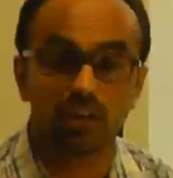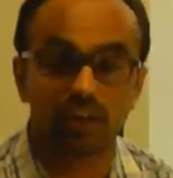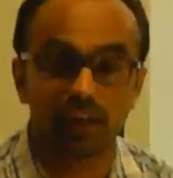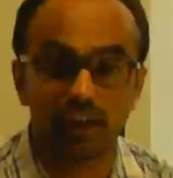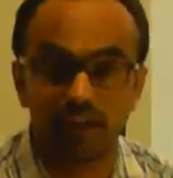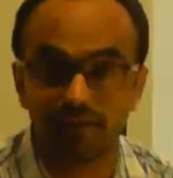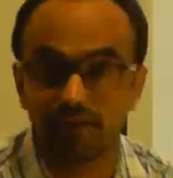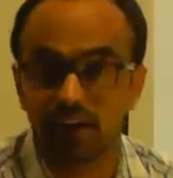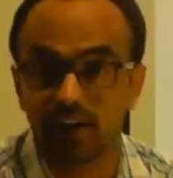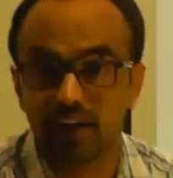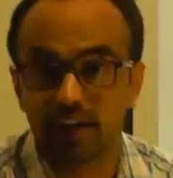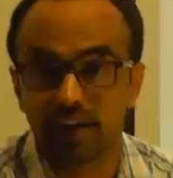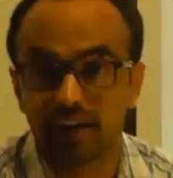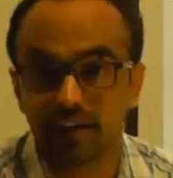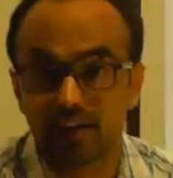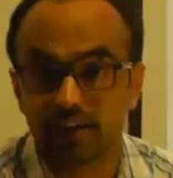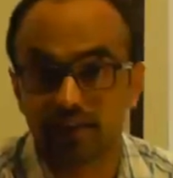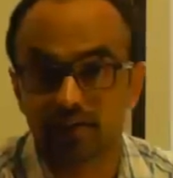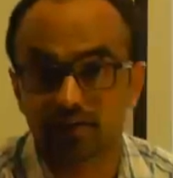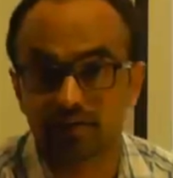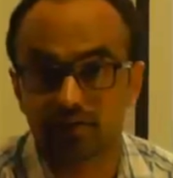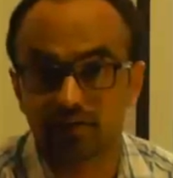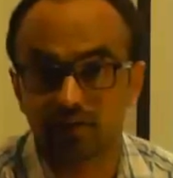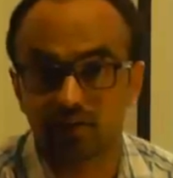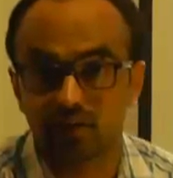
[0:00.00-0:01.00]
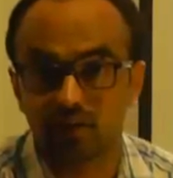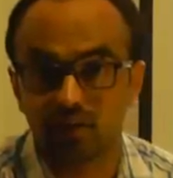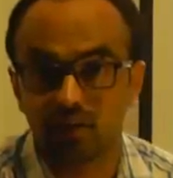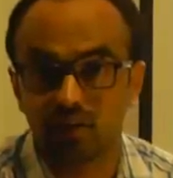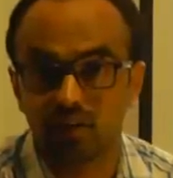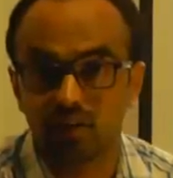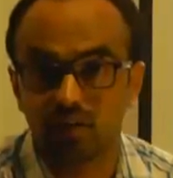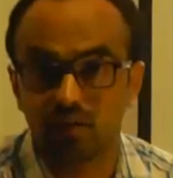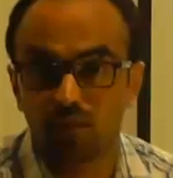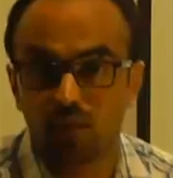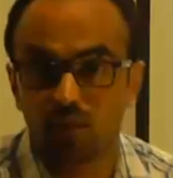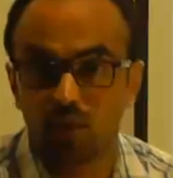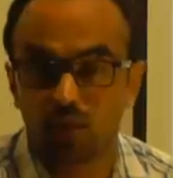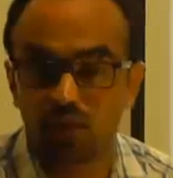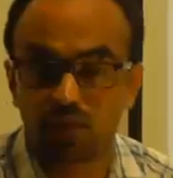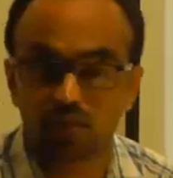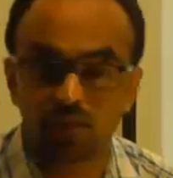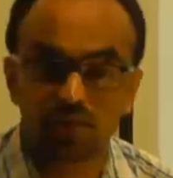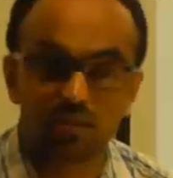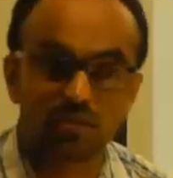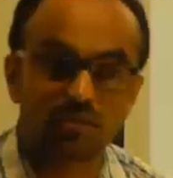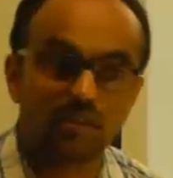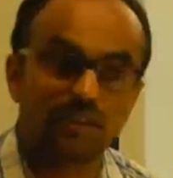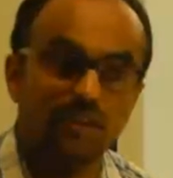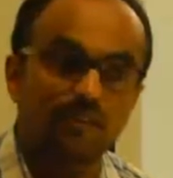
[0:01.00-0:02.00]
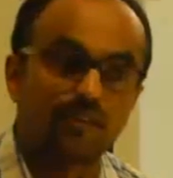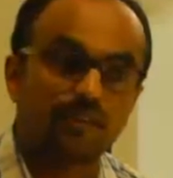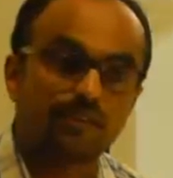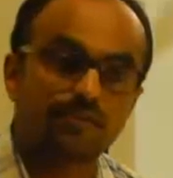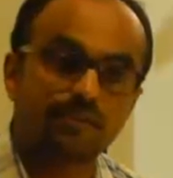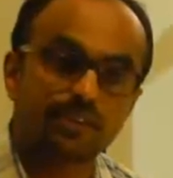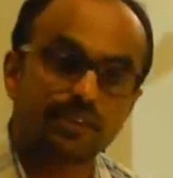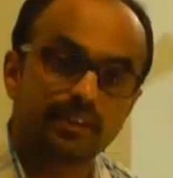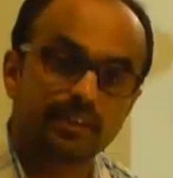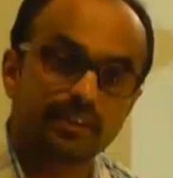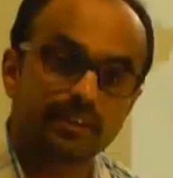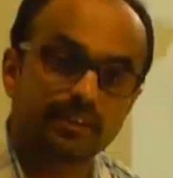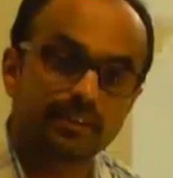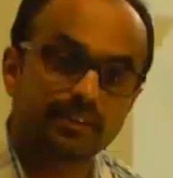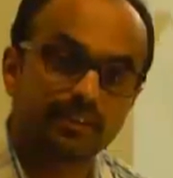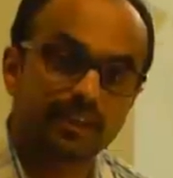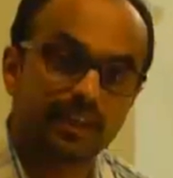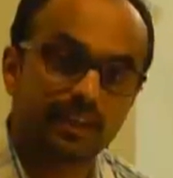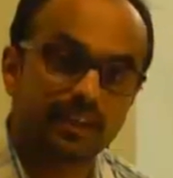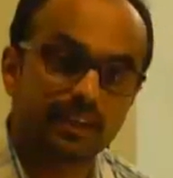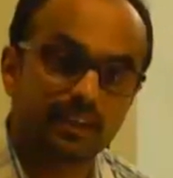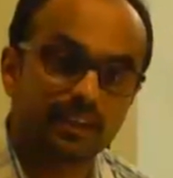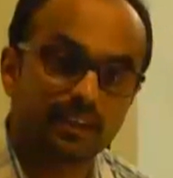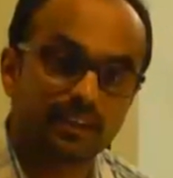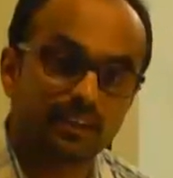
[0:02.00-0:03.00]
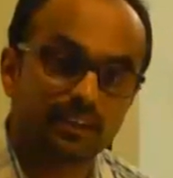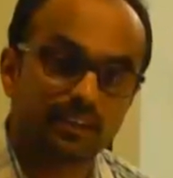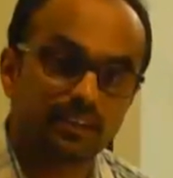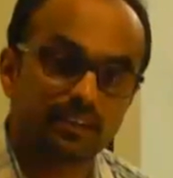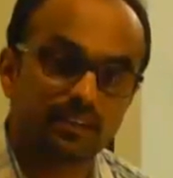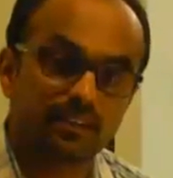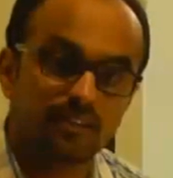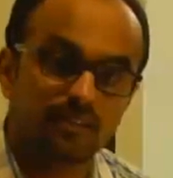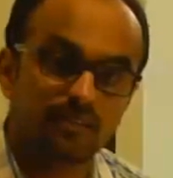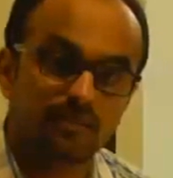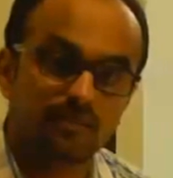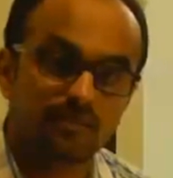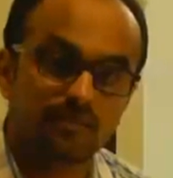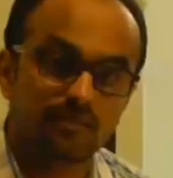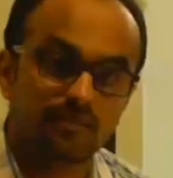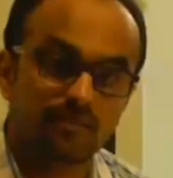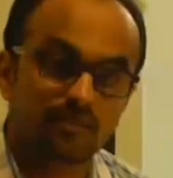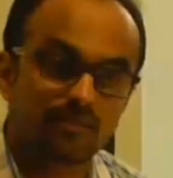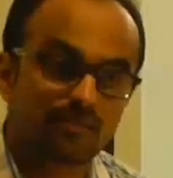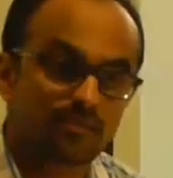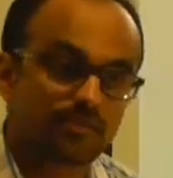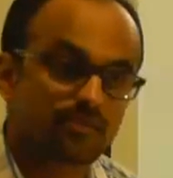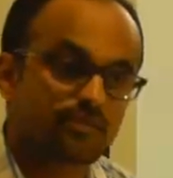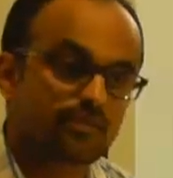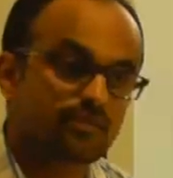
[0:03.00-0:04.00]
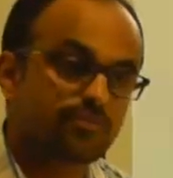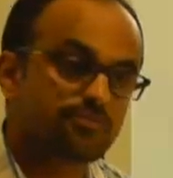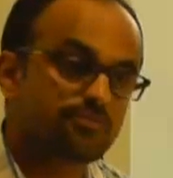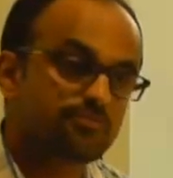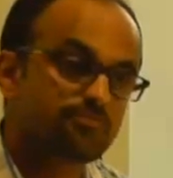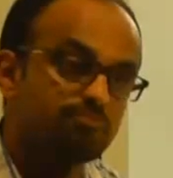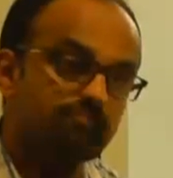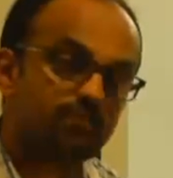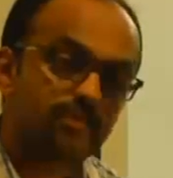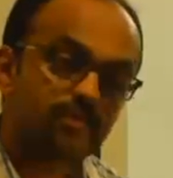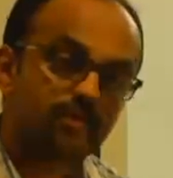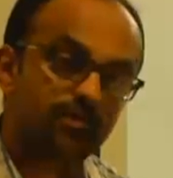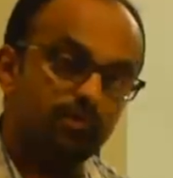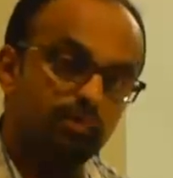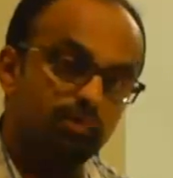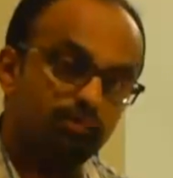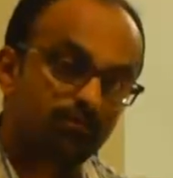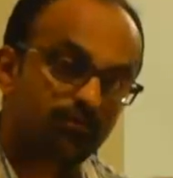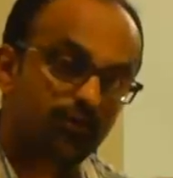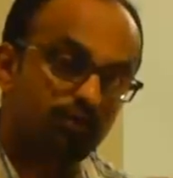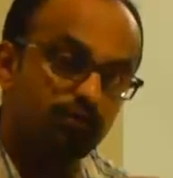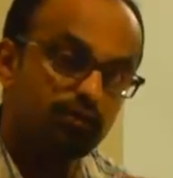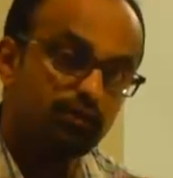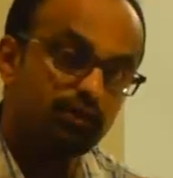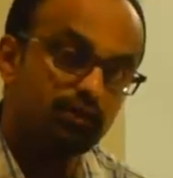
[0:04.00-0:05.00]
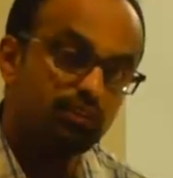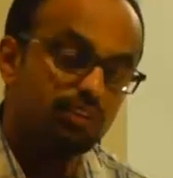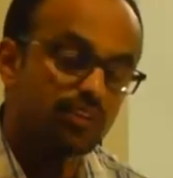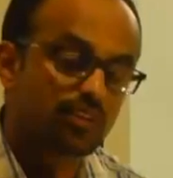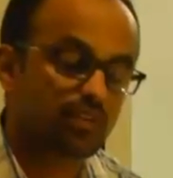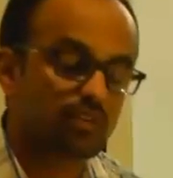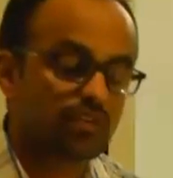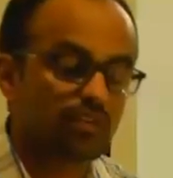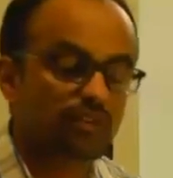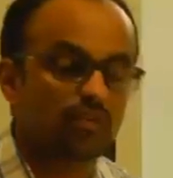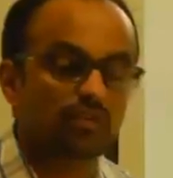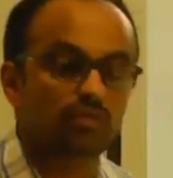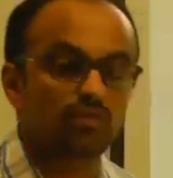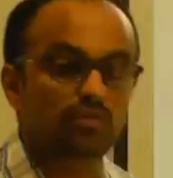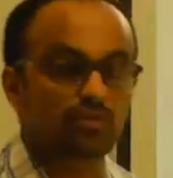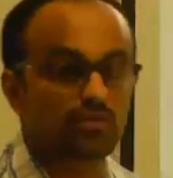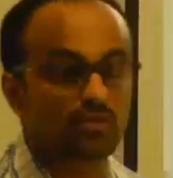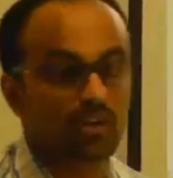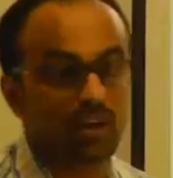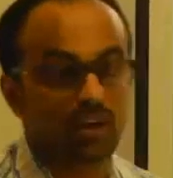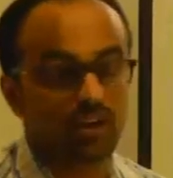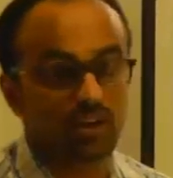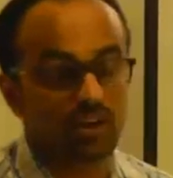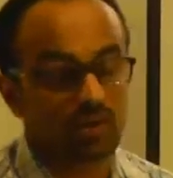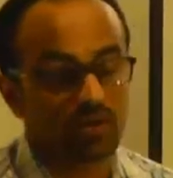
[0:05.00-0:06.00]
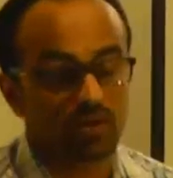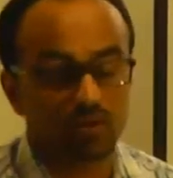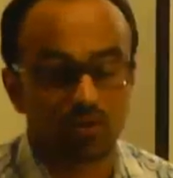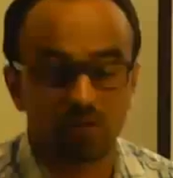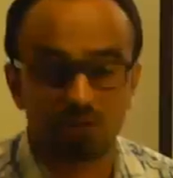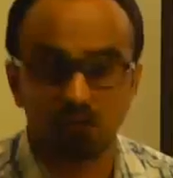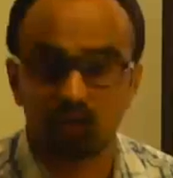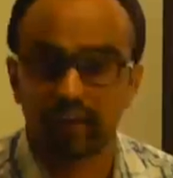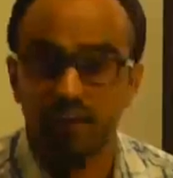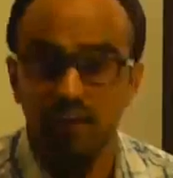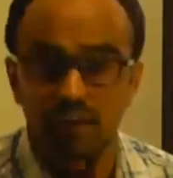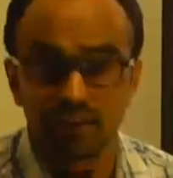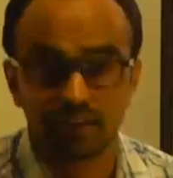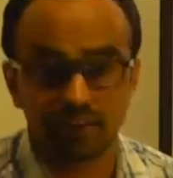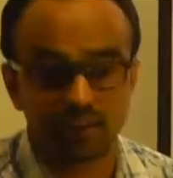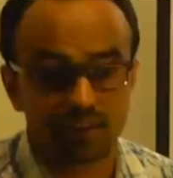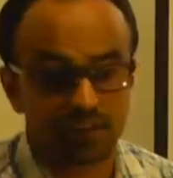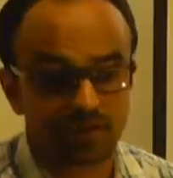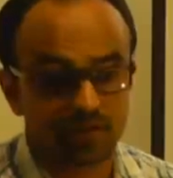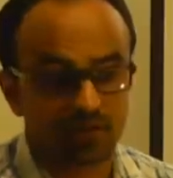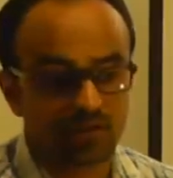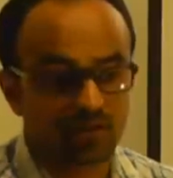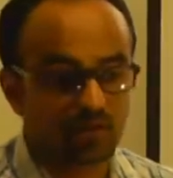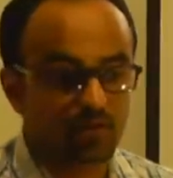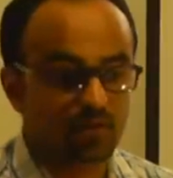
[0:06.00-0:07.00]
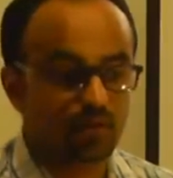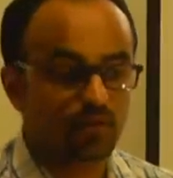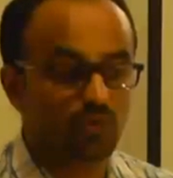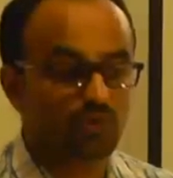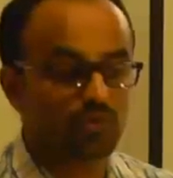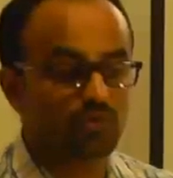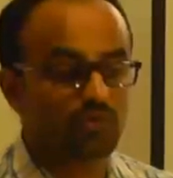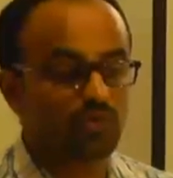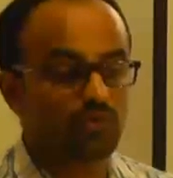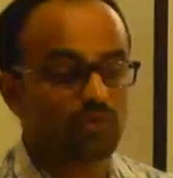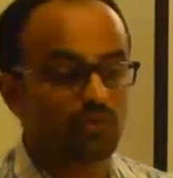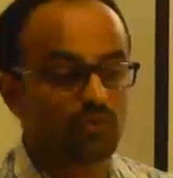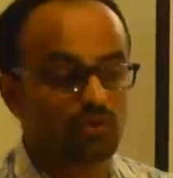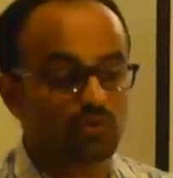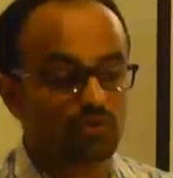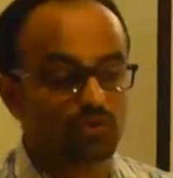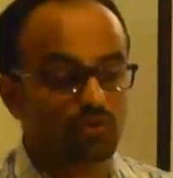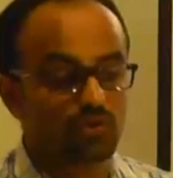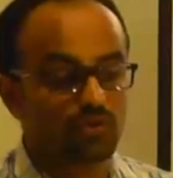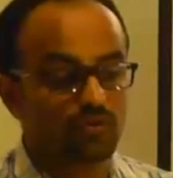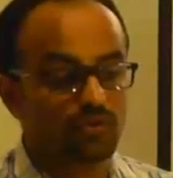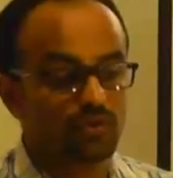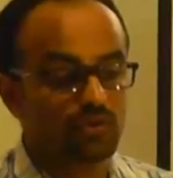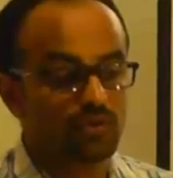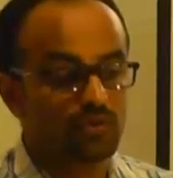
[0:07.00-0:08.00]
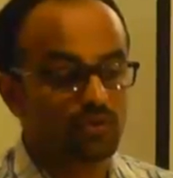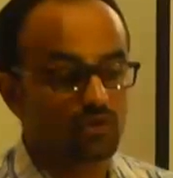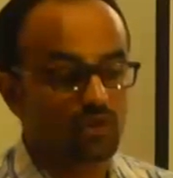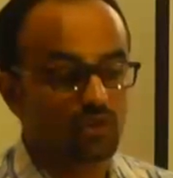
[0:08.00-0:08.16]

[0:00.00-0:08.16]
level he is, what is his level of understanding, what is his position in the society or organization or whatsoever,